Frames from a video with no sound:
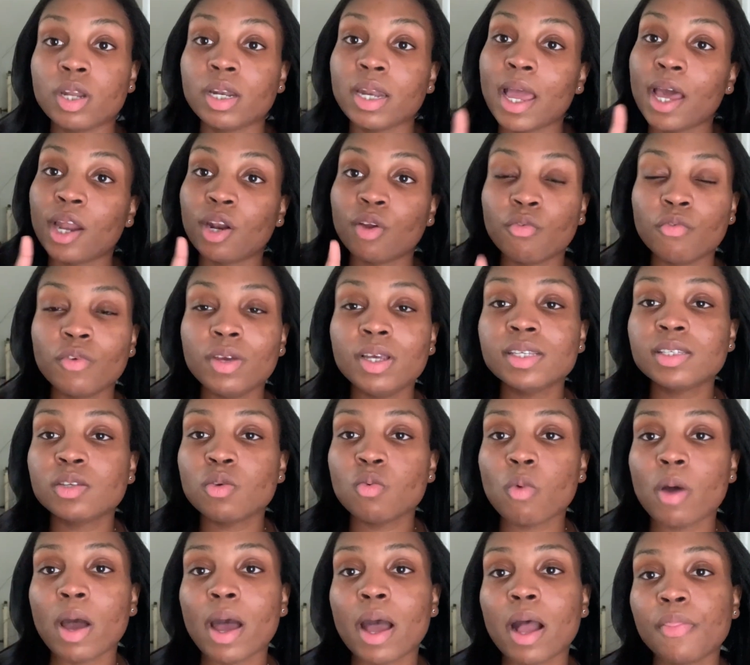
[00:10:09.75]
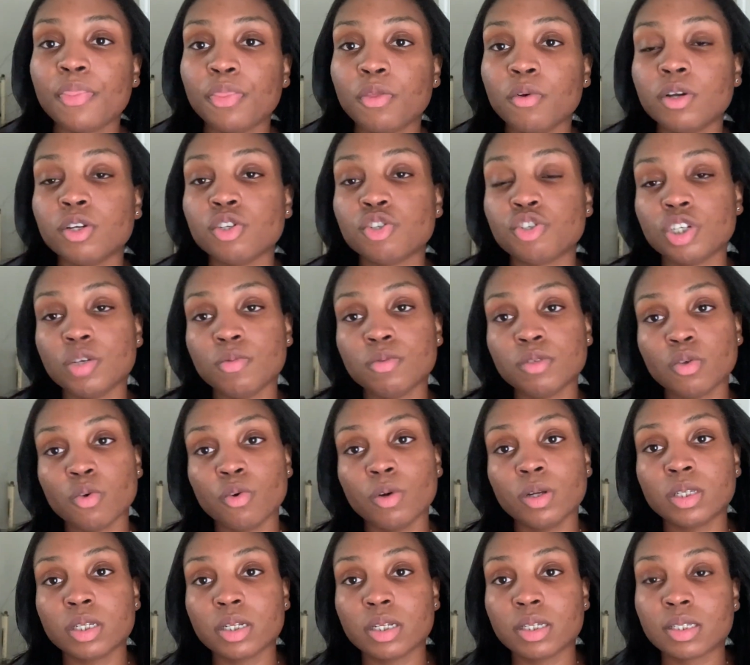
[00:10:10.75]
Now the reason why I thought she was
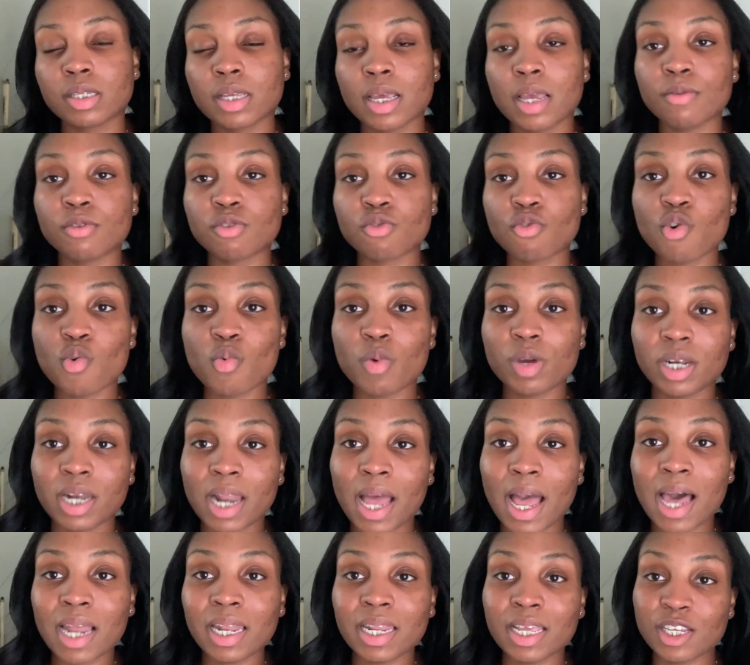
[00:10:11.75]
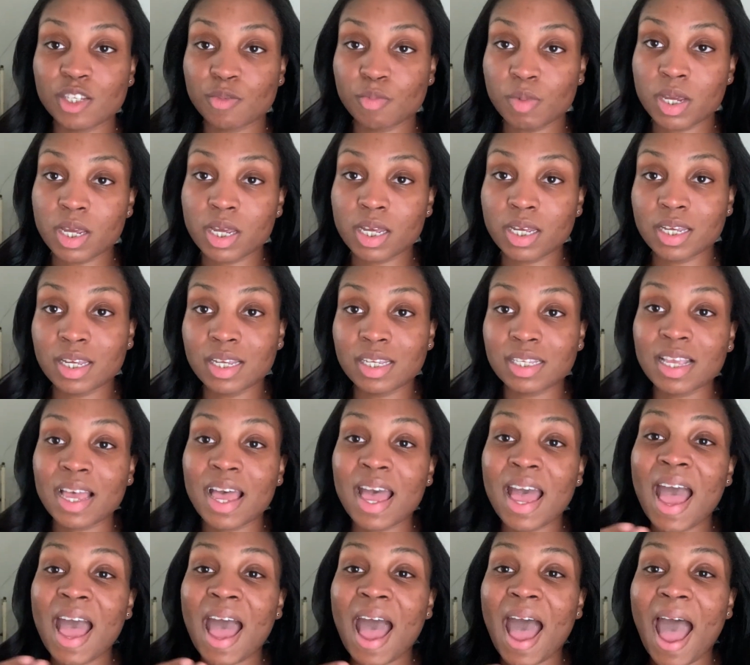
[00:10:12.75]
going to the same school with Nala is because
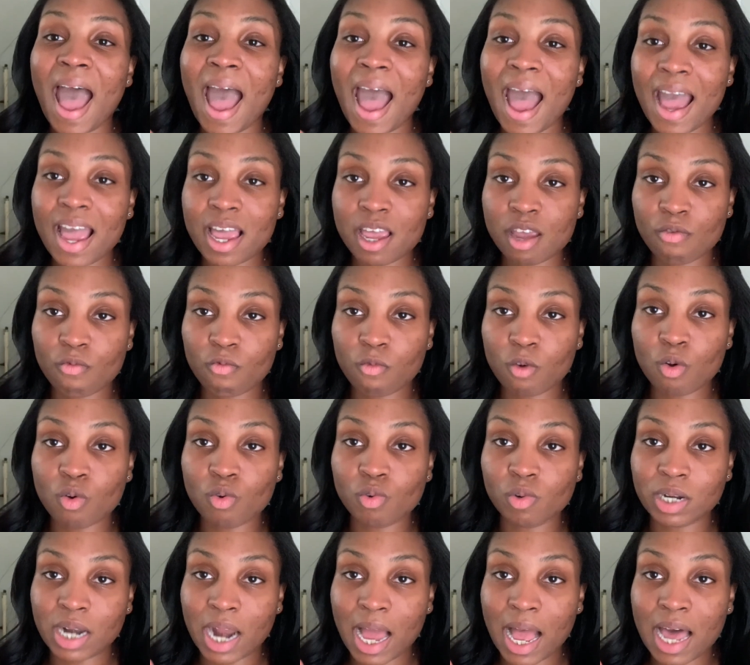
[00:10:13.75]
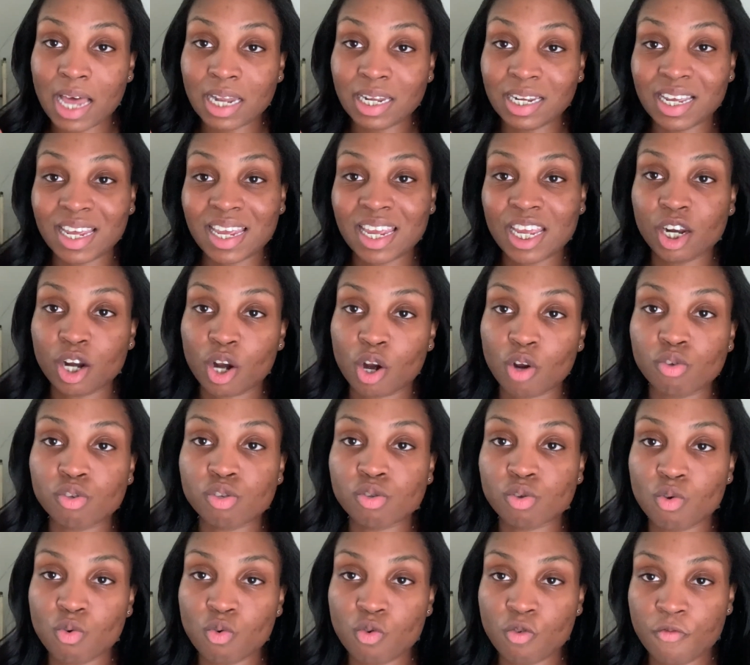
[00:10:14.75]
I enrolled Nala in her
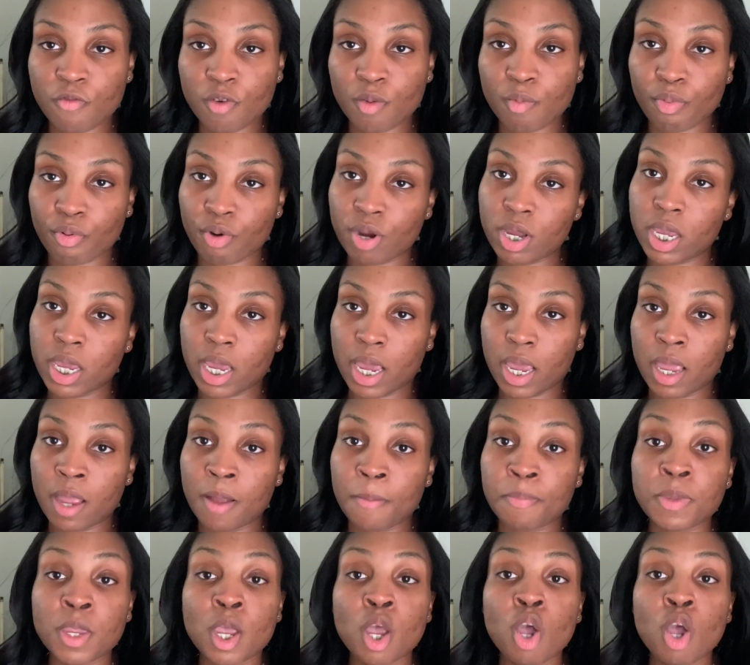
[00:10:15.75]
school for pre-K.